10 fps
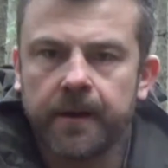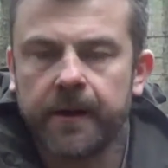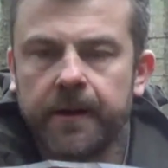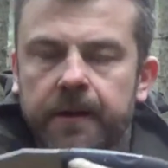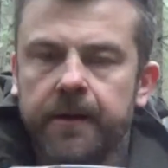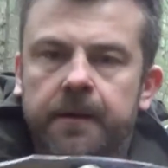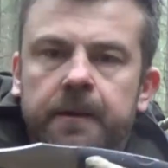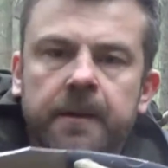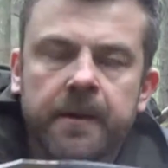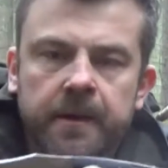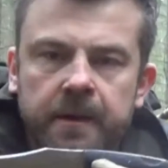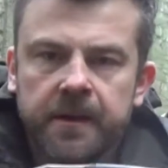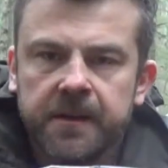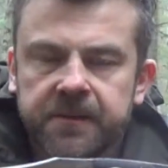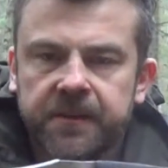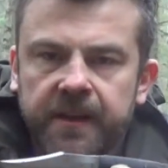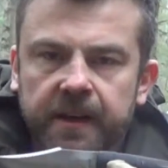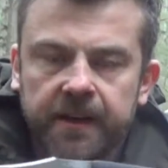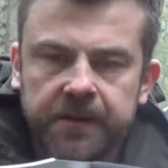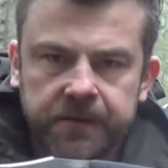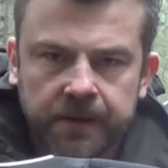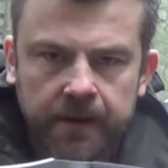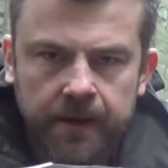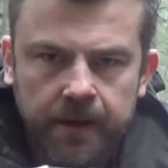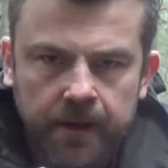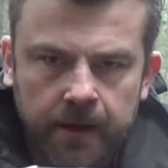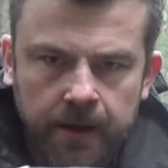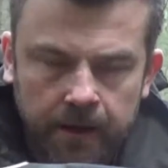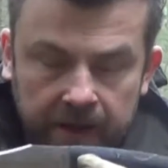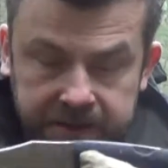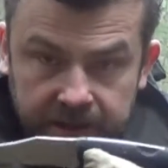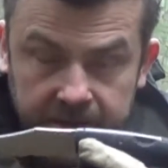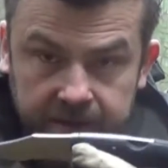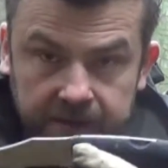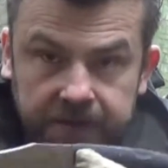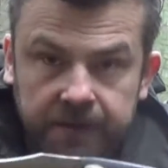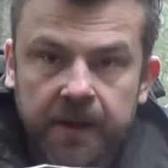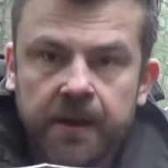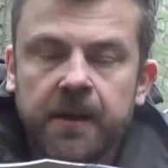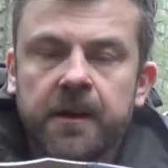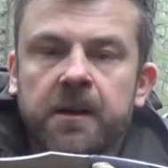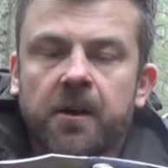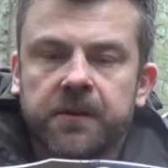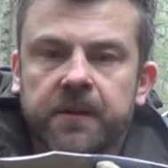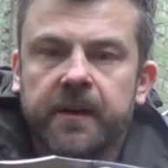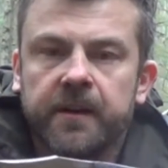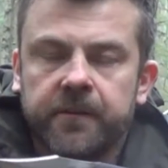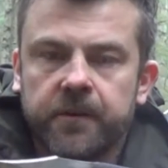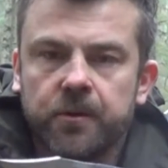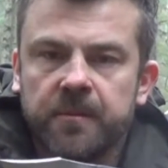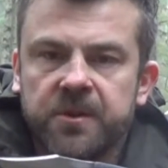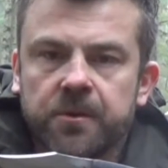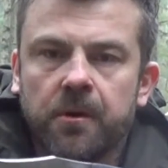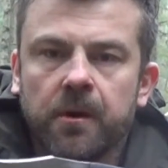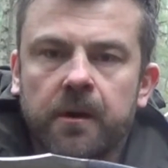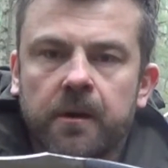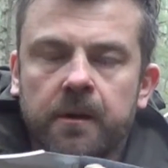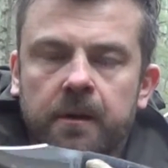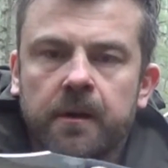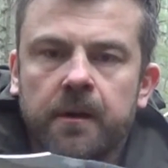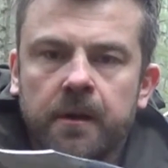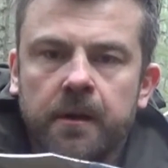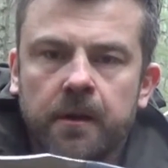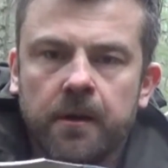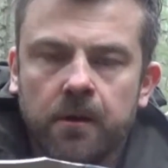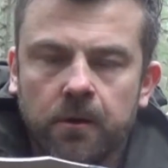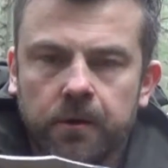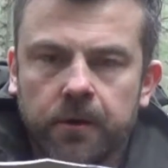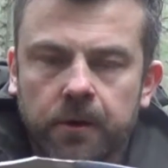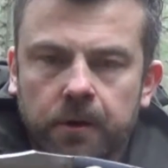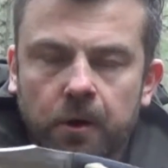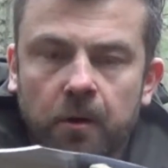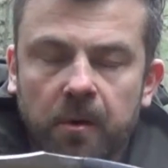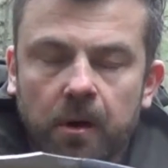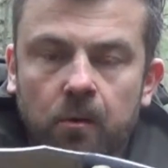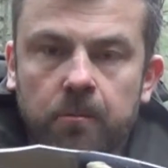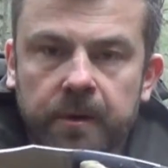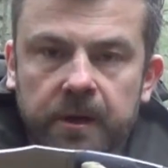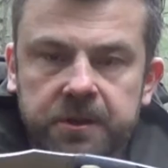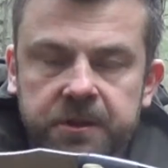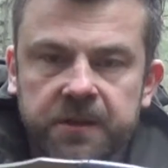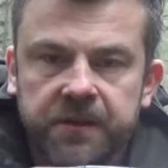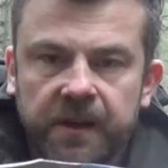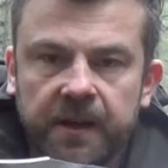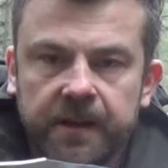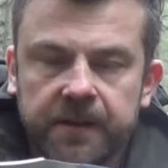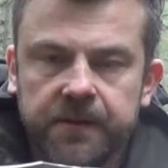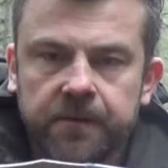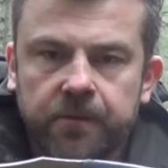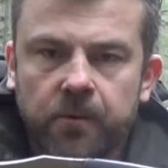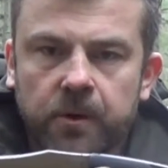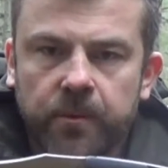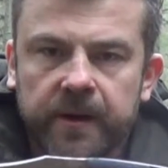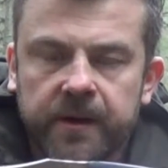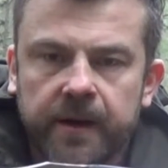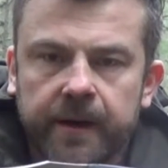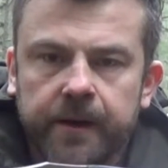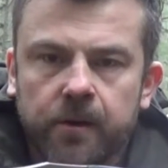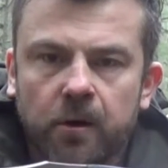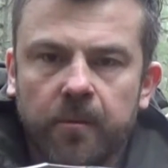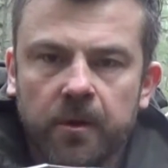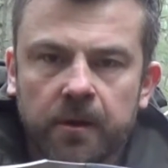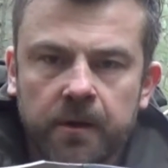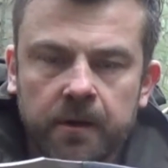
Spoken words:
And the steel is, I checked this last night to be sure on the Gerber homepage. The steel is 420 high carbon.